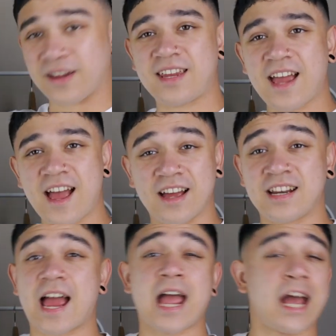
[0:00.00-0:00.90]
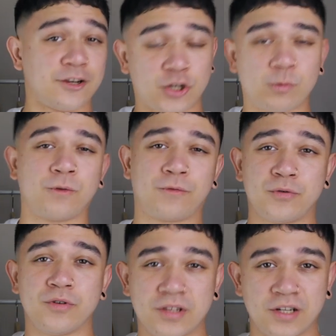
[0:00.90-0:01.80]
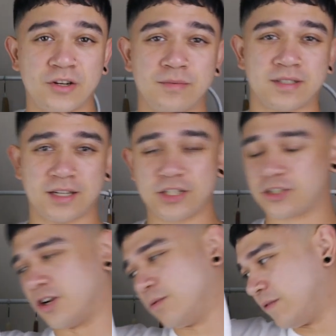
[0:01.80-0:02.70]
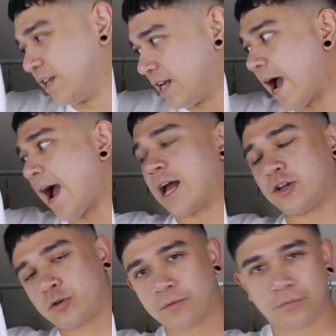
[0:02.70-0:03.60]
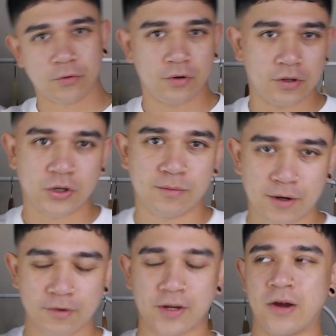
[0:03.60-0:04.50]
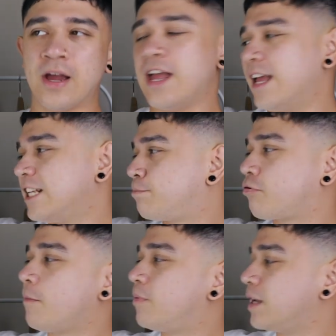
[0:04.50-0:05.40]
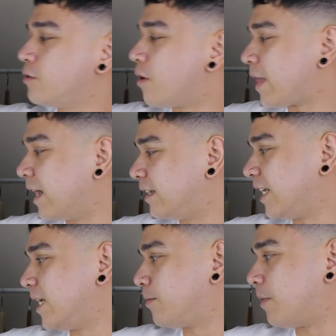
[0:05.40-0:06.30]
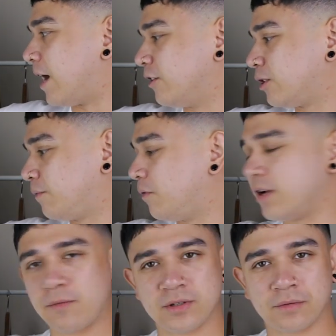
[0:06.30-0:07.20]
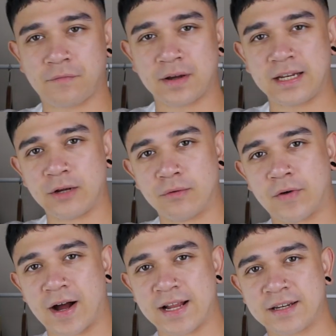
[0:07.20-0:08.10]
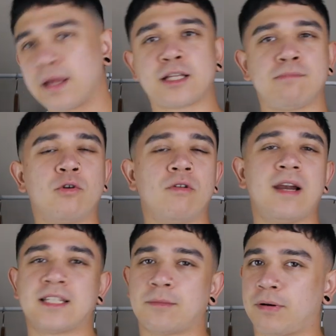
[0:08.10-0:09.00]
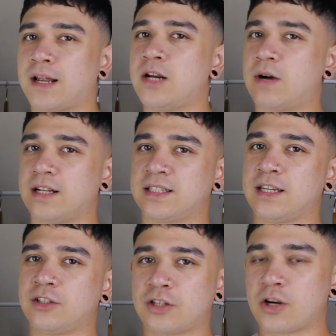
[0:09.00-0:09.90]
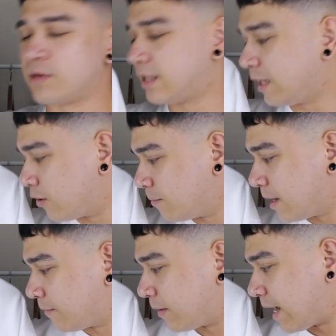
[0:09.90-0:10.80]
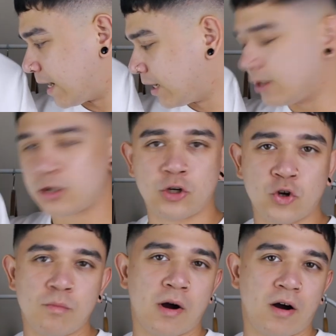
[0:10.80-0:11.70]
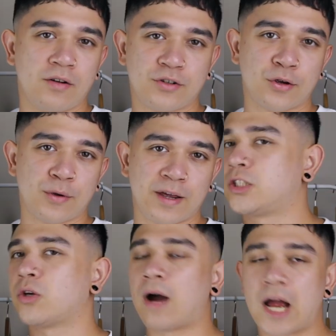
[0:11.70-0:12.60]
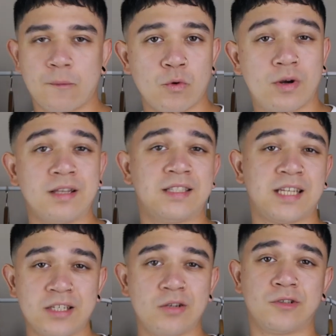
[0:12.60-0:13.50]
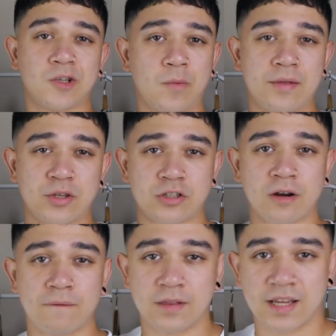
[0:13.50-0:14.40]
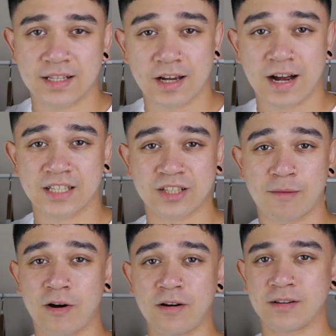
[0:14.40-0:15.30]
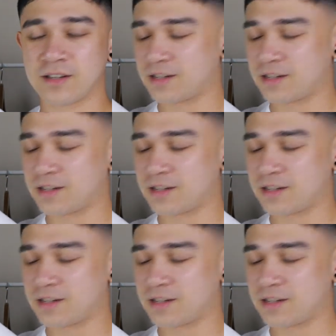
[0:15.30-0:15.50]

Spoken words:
But yeah, an actual Fruit of the Loom t-shirt with the actual Fruit of the Loom logo. It's probably not that deep, but I just thought it was a funny little find. It's more or less a plain white t-shirt with a little bit of like humor to it, so I will continue to wear the shirt for the entire summer.